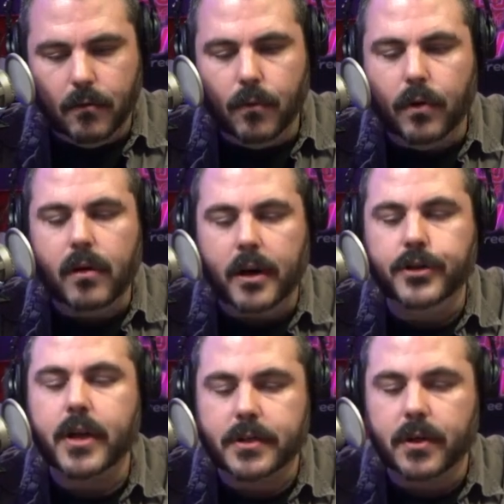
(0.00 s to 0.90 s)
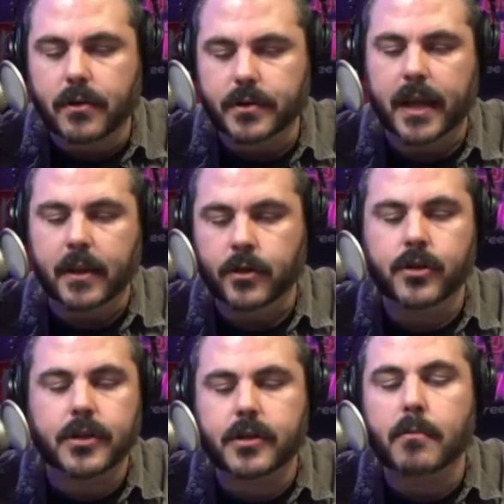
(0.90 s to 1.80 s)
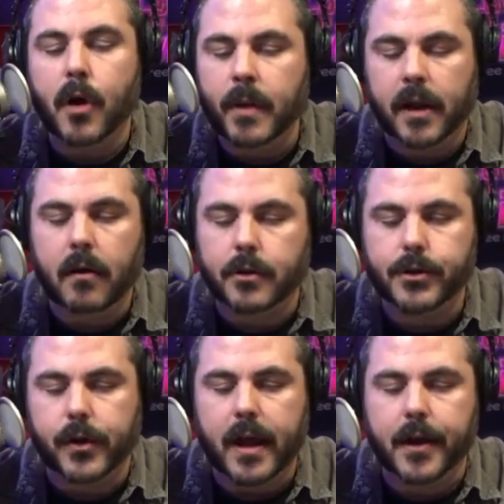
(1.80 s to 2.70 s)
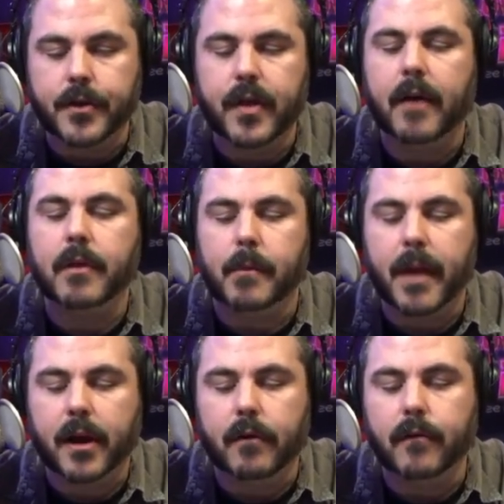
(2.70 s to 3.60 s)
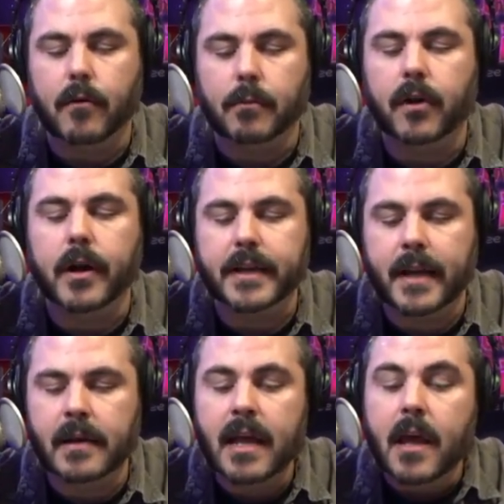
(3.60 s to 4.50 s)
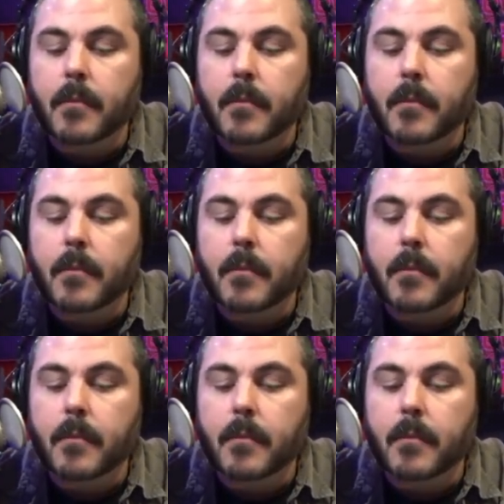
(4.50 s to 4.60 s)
we'll adjust those in just a moment here. I'll show you how to do that with a microphone plugged in.